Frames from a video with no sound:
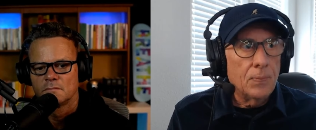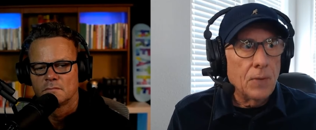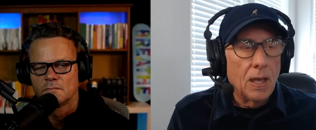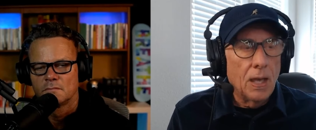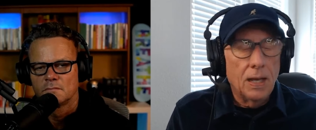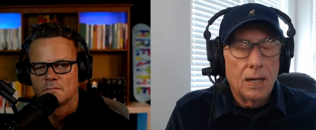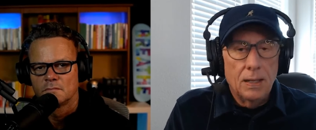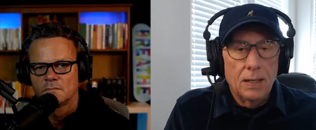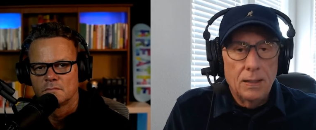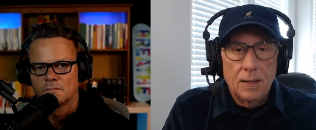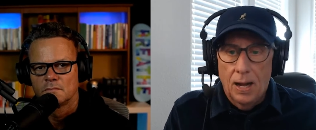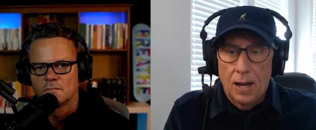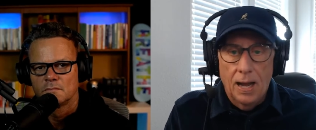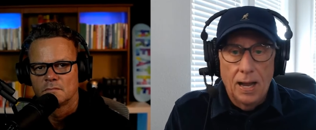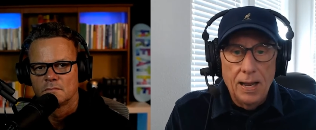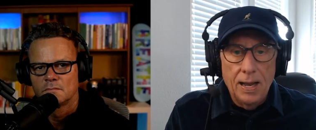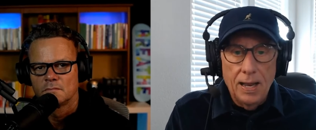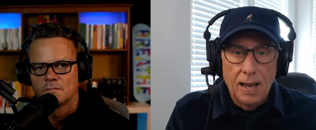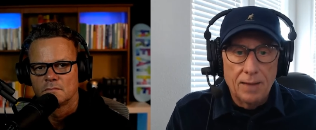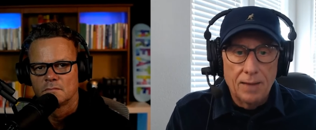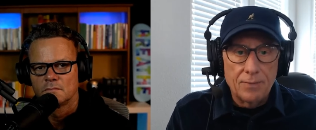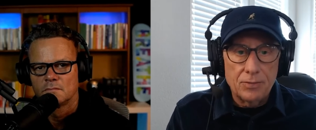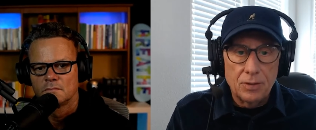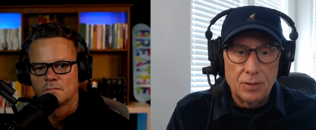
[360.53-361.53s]
Speaker 1: And I
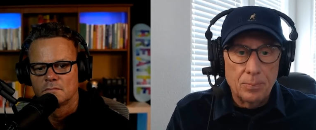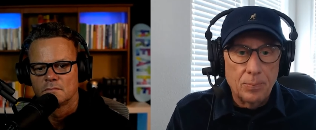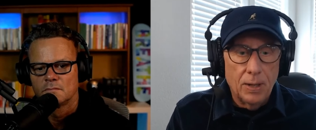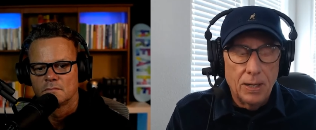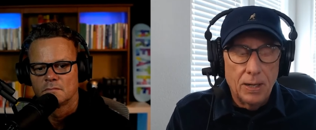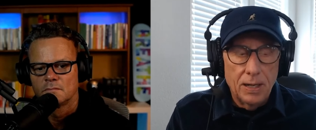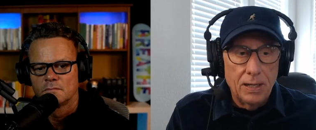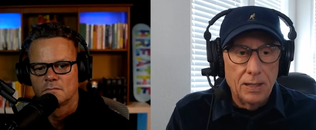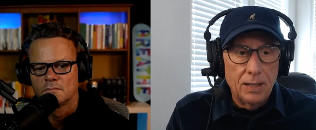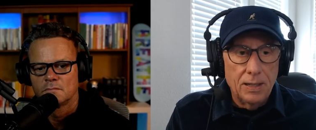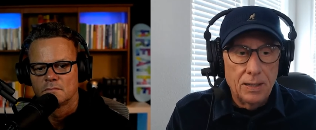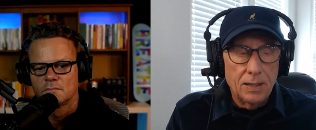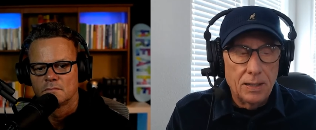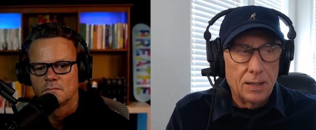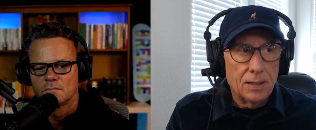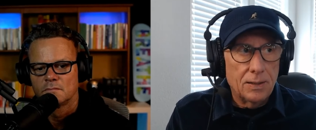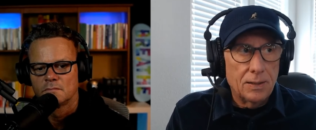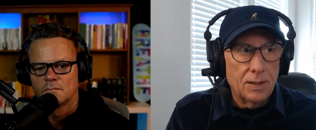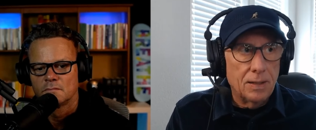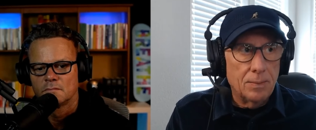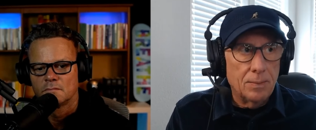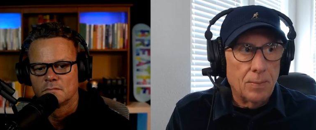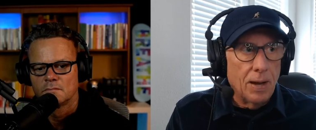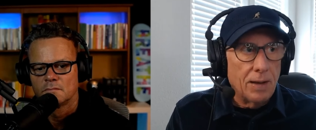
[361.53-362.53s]
have somebody uh,
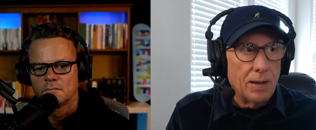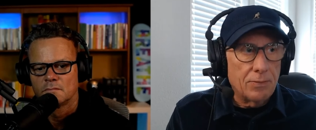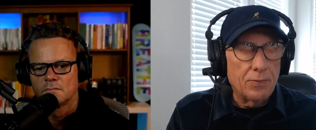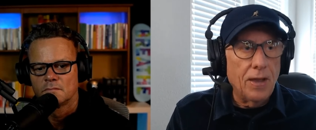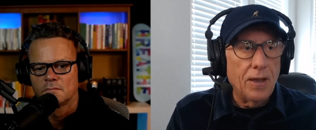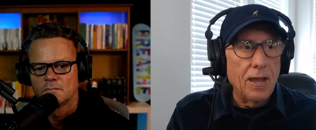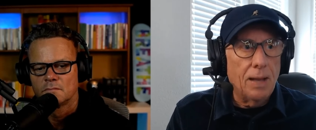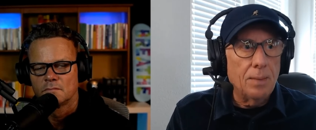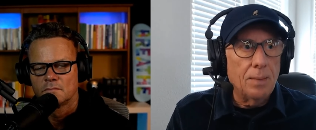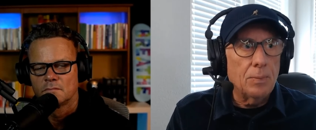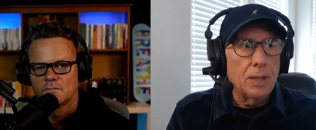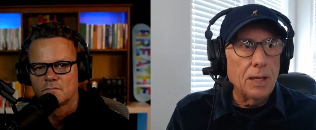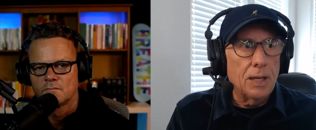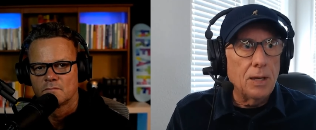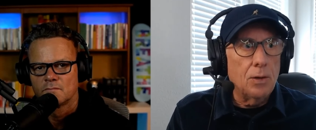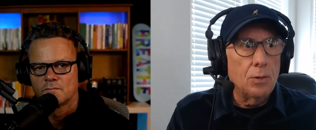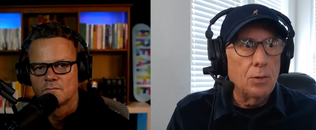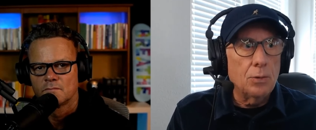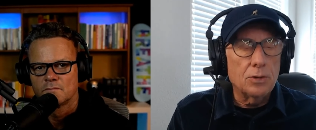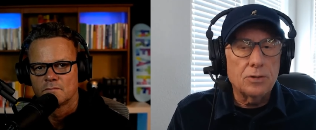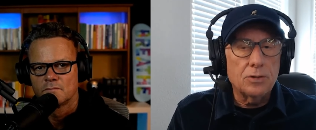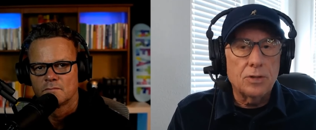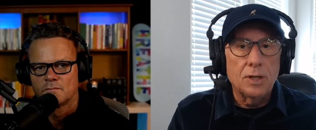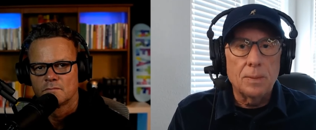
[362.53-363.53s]
in my family
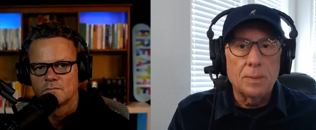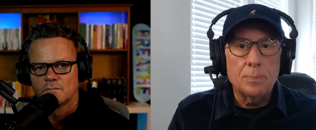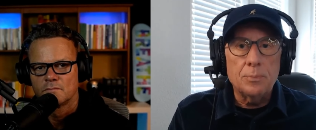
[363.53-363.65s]
who is an